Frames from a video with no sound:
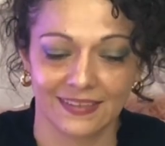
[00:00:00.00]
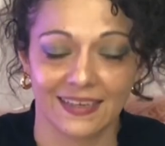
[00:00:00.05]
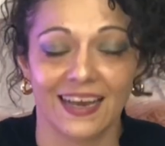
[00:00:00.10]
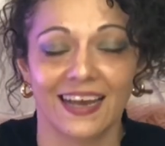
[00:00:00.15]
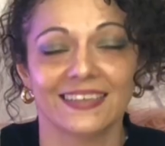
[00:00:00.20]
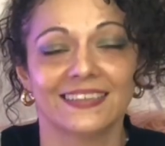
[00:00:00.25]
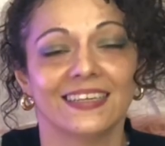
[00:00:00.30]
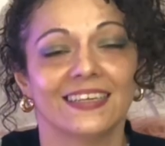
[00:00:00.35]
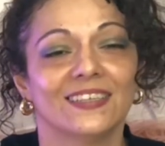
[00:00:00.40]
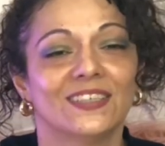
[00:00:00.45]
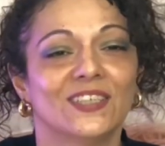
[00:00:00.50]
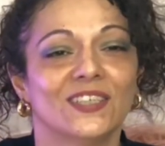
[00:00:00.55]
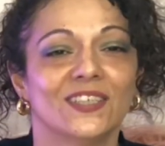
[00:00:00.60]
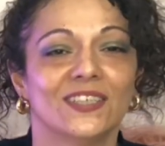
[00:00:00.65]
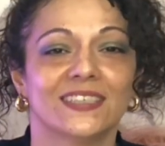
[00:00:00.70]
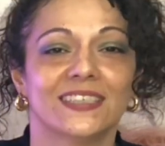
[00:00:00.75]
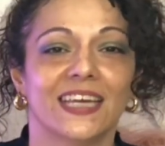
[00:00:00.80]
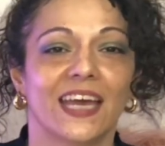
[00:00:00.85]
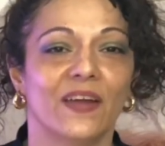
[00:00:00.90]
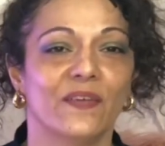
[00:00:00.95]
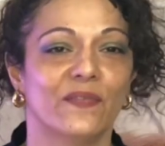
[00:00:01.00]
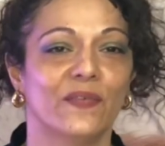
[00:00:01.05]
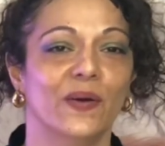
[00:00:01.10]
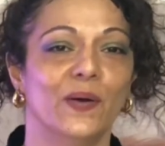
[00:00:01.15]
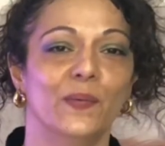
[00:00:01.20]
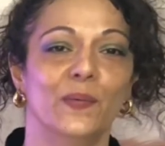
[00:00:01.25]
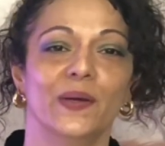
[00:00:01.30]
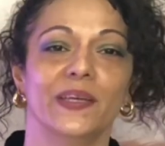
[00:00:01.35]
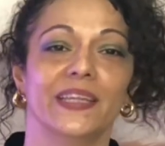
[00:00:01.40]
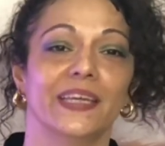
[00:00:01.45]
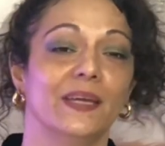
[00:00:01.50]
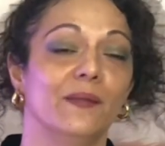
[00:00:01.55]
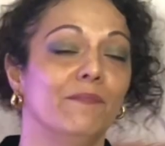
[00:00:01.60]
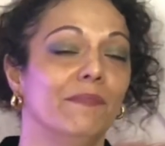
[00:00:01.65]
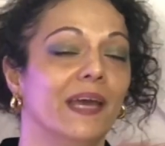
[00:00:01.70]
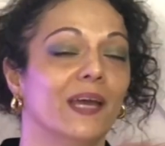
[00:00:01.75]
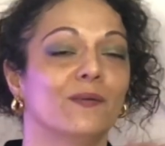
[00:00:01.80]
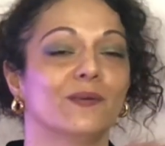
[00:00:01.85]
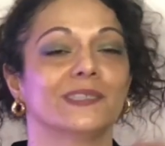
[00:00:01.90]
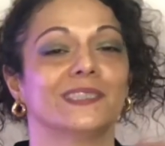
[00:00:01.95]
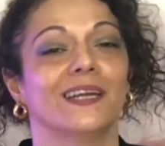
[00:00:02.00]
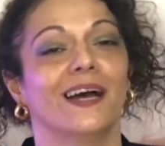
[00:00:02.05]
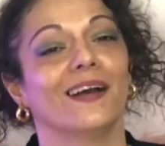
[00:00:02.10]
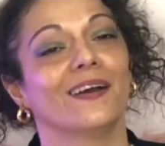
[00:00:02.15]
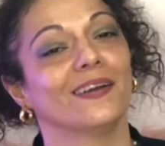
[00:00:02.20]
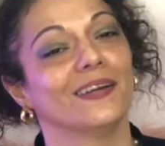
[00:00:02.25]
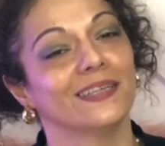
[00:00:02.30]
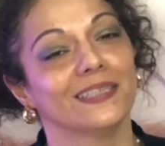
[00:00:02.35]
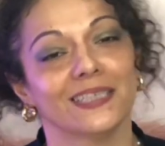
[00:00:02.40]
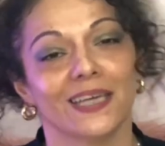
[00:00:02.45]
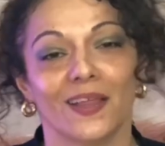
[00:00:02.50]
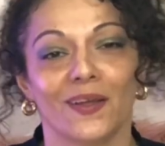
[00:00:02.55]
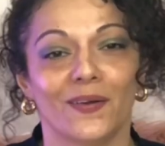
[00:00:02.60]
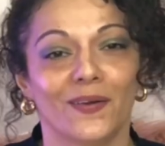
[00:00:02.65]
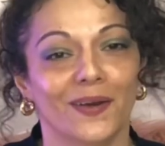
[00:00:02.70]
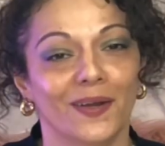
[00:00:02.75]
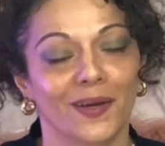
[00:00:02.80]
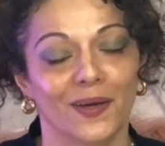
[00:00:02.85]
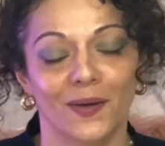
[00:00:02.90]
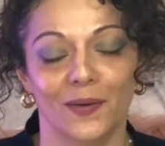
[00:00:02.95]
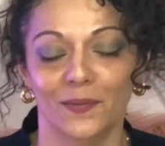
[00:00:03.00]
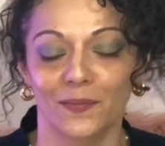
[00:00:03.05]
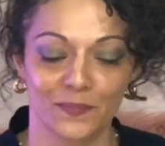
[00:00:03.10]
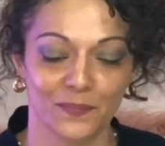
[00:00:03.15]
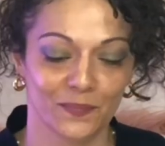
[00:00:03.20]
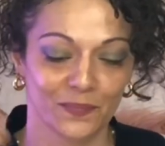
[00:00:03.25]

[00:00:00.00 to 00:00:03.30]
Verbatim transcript: I think she just had fun with it, and Meg was not going to tell her no.